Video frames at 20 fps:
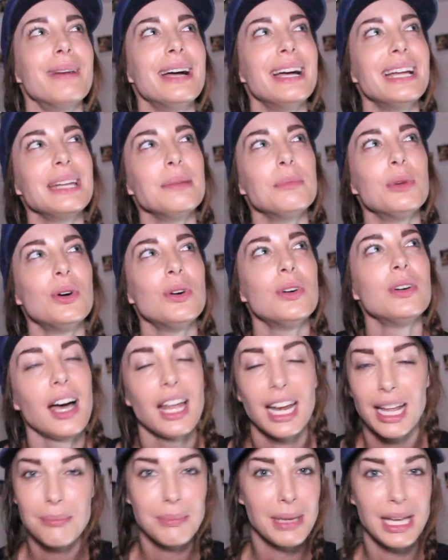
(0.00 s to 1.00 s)
anymore.
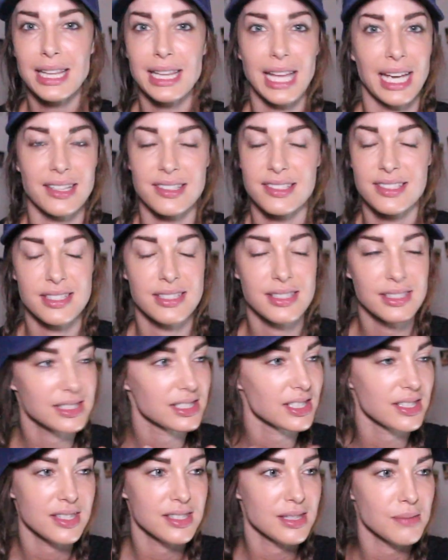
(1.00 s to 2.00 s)
And I mean that in
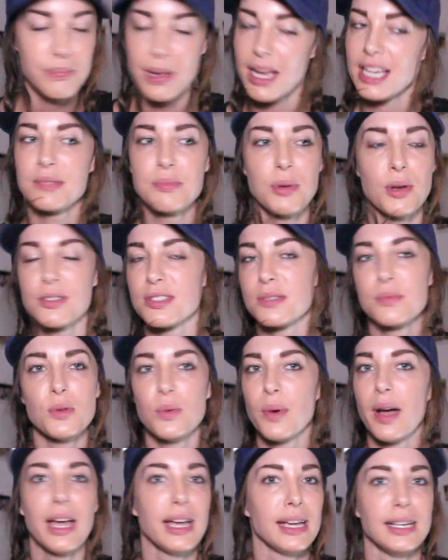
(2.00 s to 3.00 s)
just the best
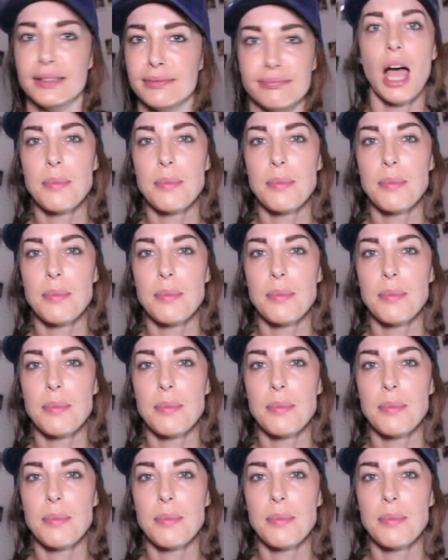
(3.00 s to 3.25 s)
possible way.